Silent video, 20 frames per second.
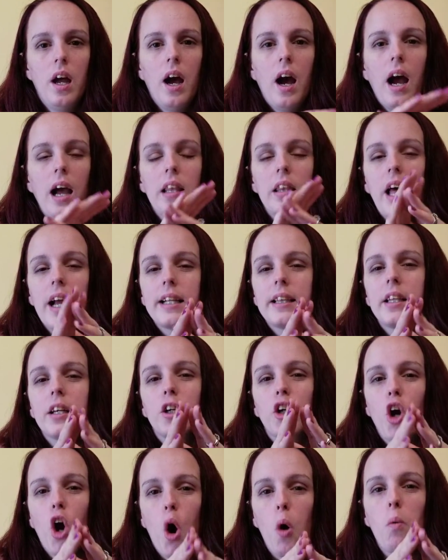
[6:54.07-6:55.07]
I like the
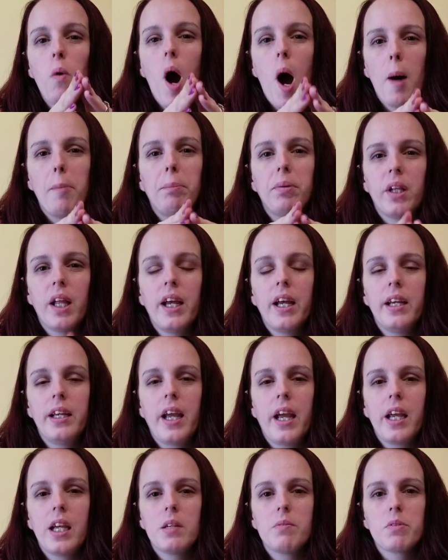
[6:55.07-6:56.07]
co-op play
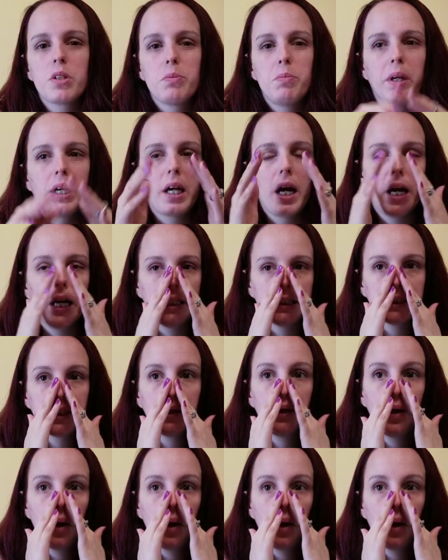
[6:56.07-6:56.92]
games because